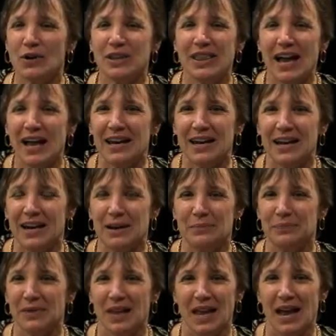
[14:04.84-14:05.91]
did that
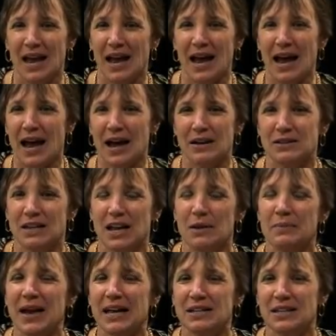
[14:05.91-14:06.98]
come
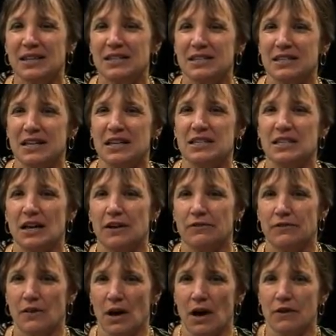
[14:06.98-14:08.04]
back to this sense
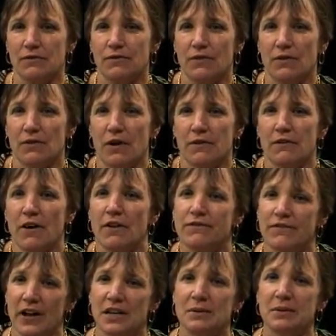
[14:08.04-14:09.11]
of a
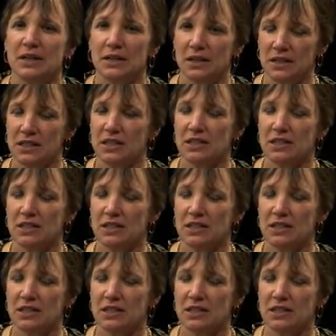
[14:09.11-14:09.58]
fundamentalist